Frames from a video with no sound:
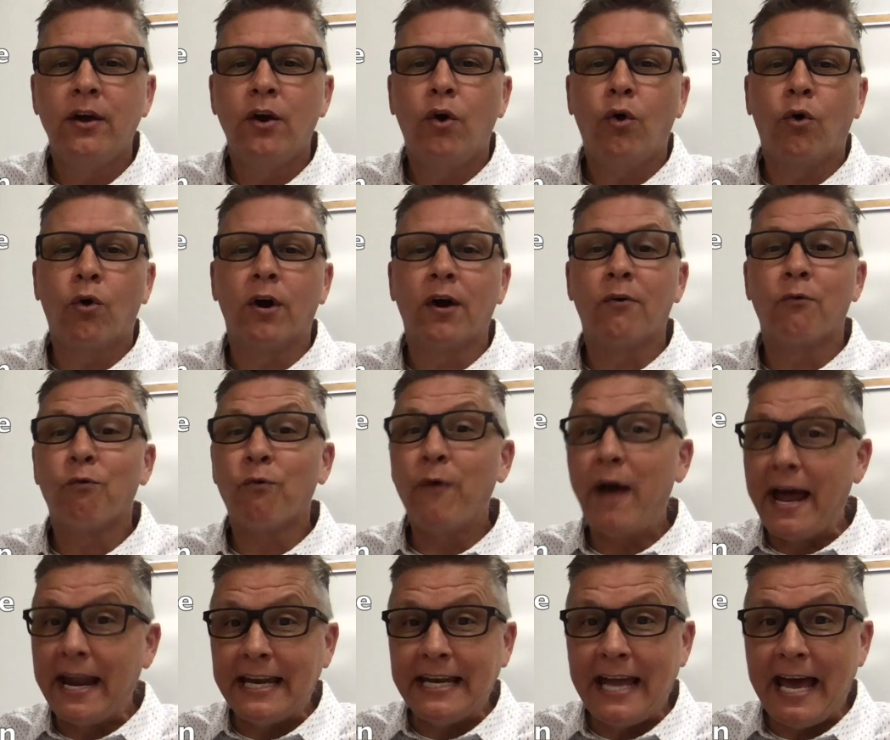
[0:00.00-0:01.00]
or a
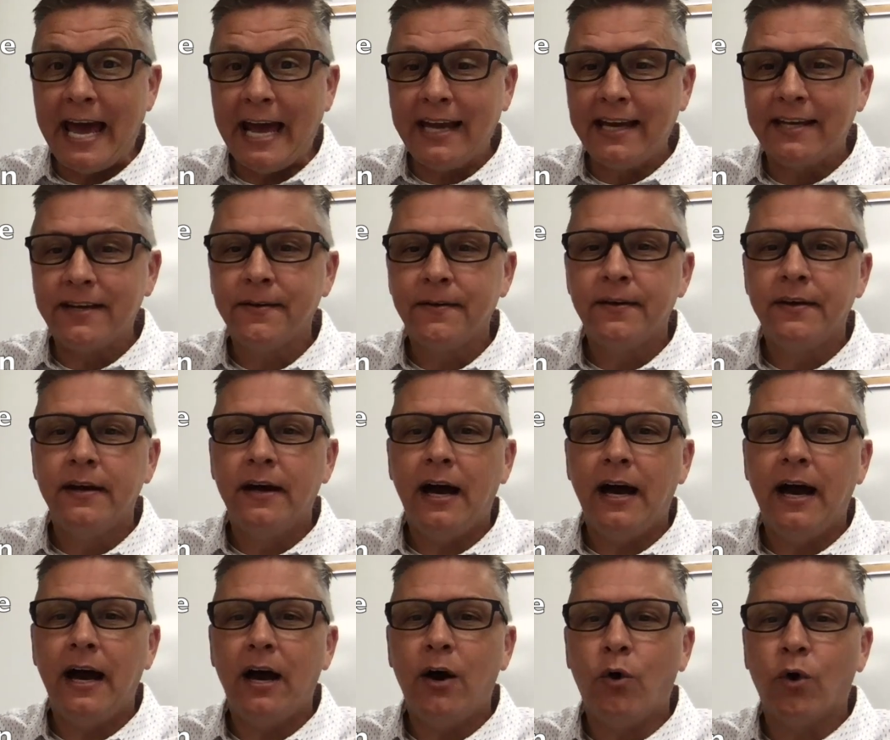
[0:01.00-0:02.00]
redneck,
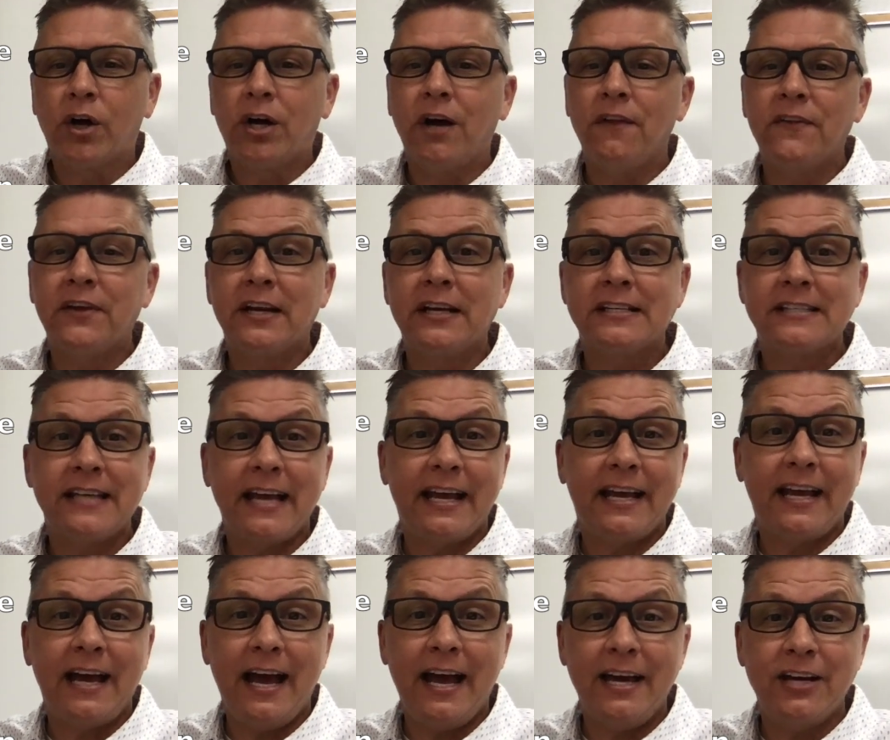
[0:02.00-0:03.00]
or calling a
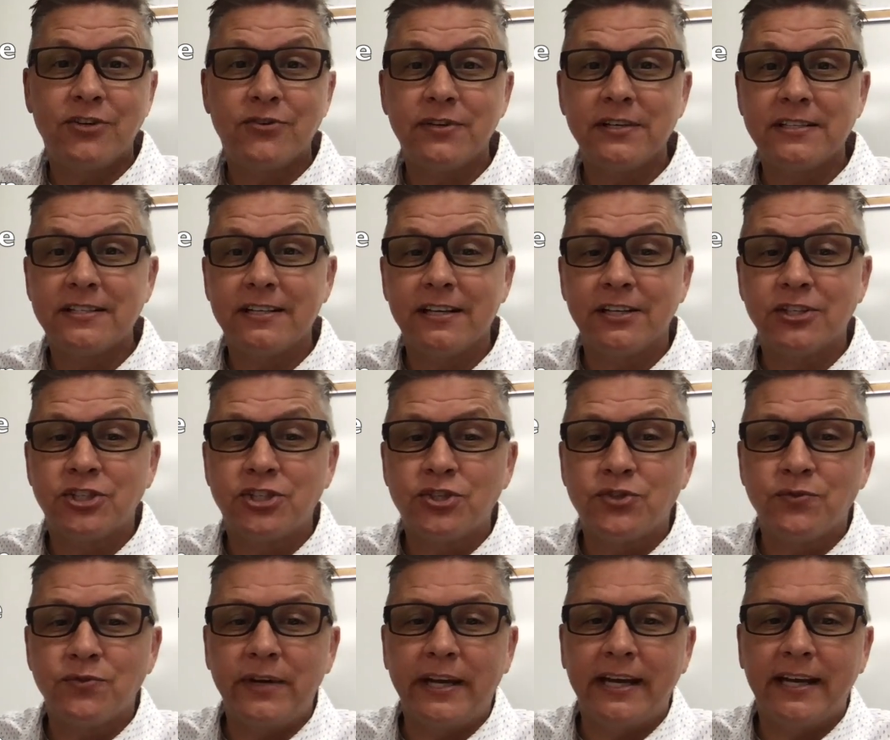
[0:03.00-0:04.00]
psychiatrist a
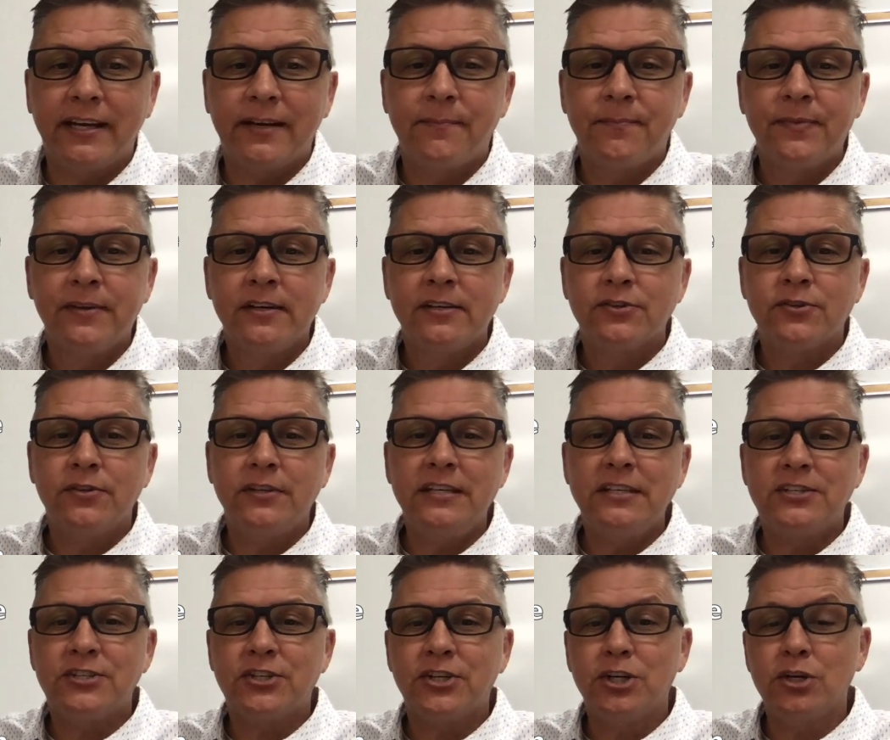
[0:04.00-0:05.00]
shrink. So
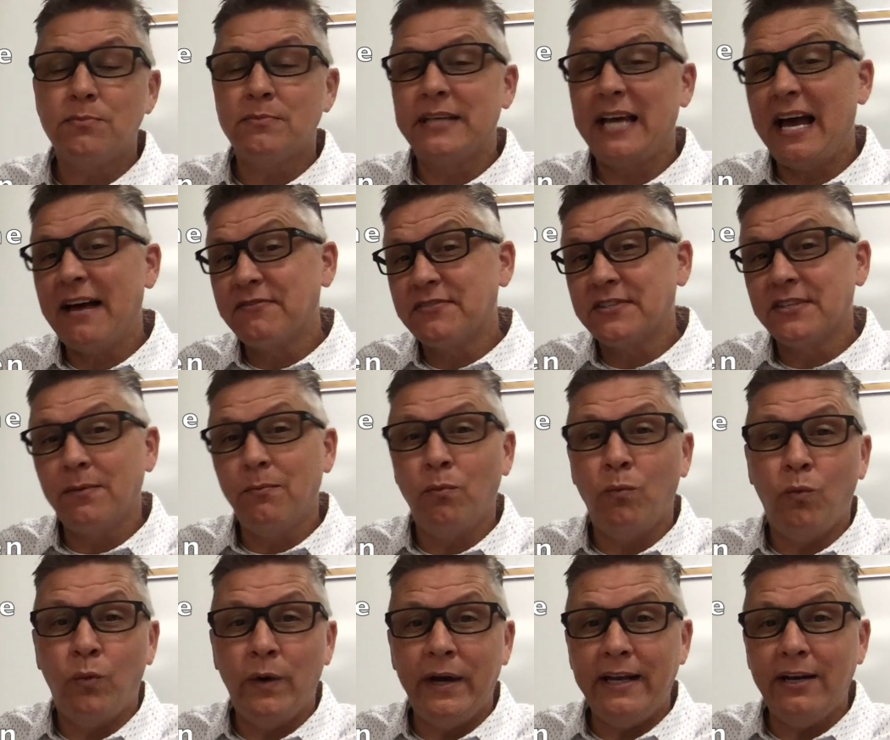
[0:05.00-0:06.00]
these terms have
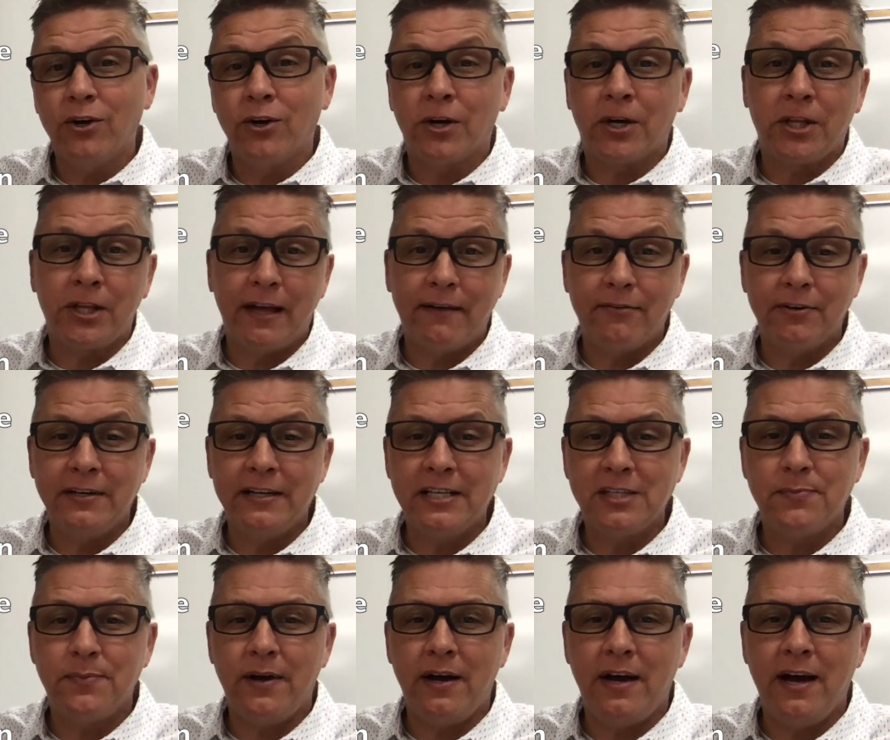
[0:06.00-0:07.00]
some wit or
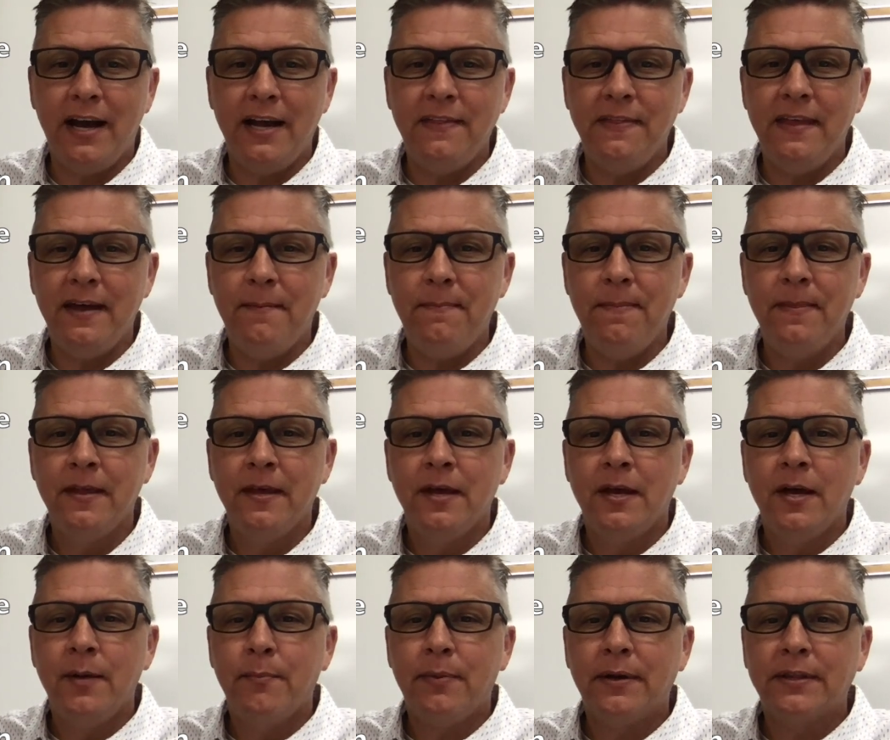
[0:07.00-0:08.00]
cleverness behind them,
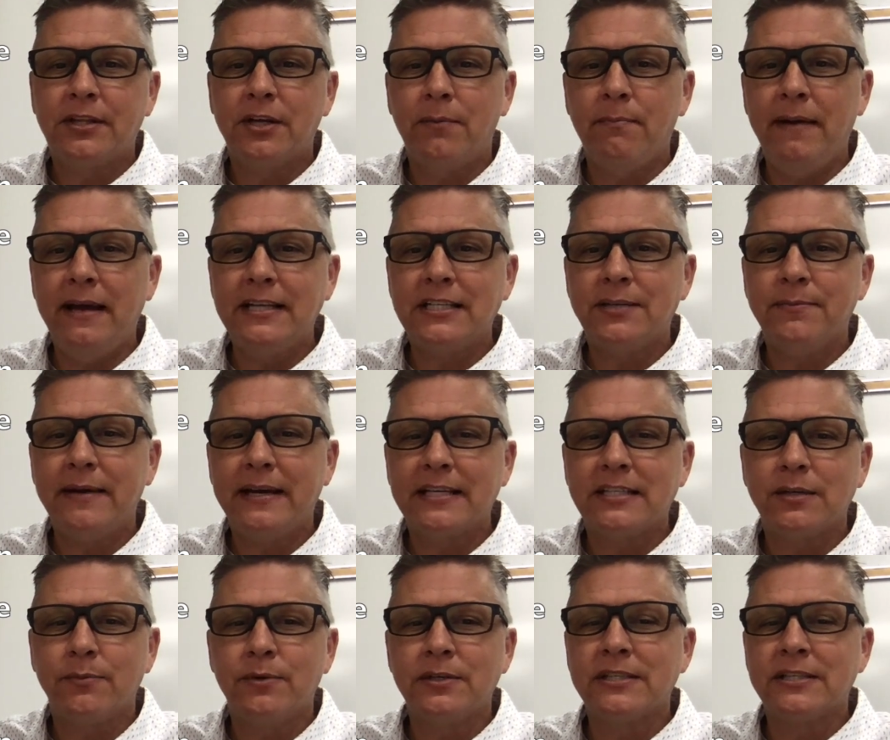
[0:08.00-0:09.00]
but they're meant to make
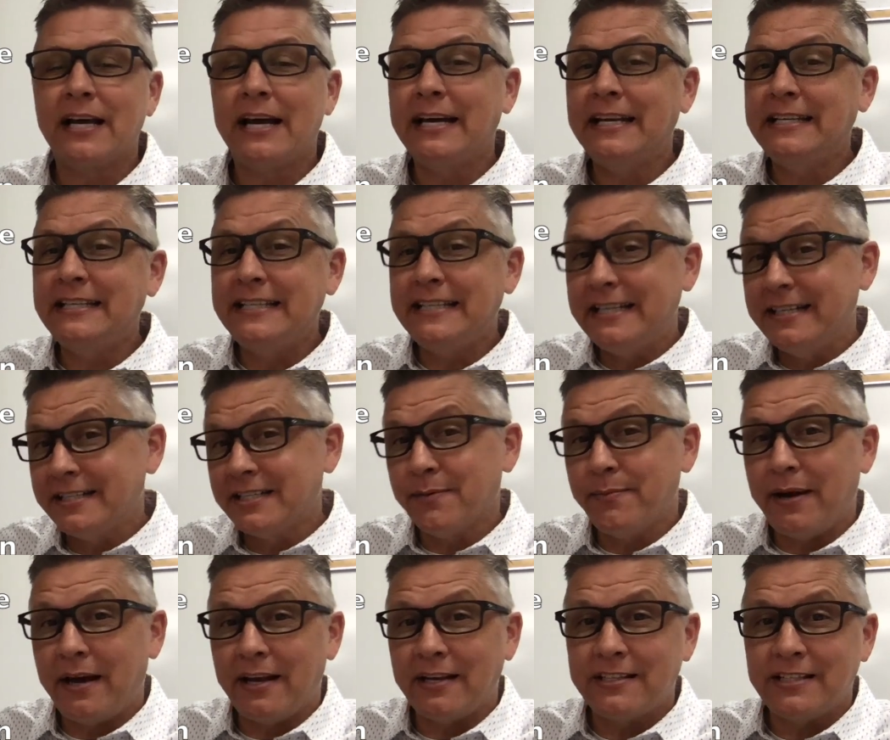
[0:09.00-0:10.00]
someone's ideas
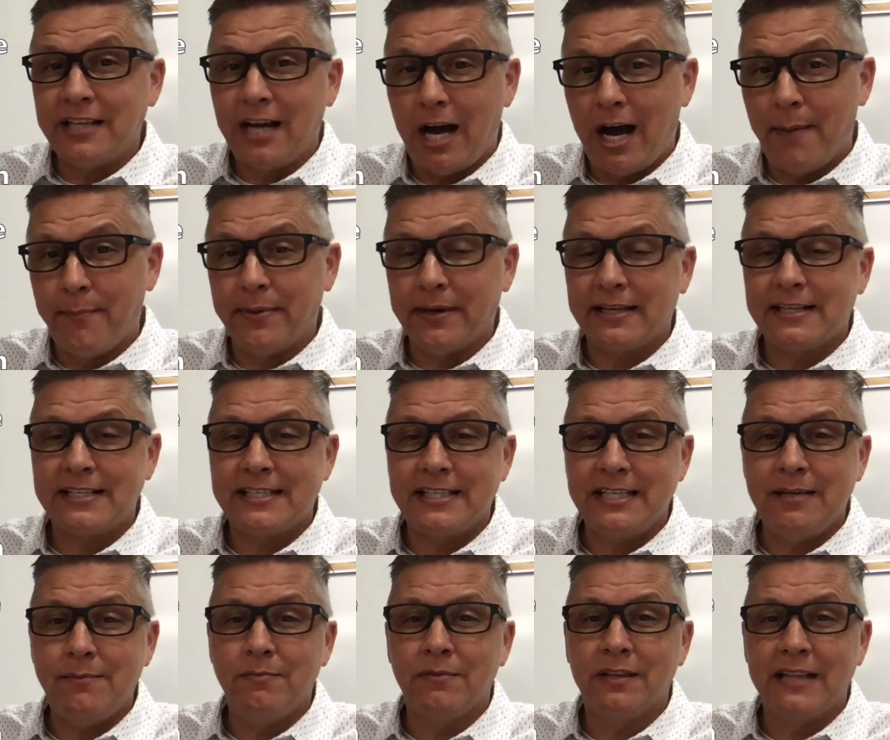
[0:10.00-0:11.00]
about a topic
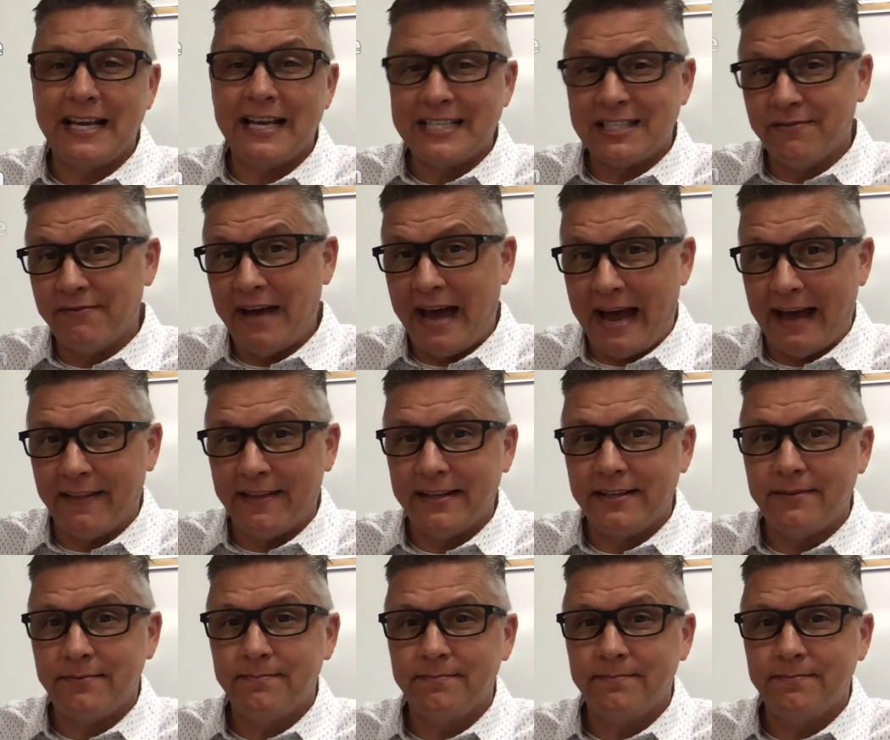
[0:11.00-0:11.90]
seem less valid.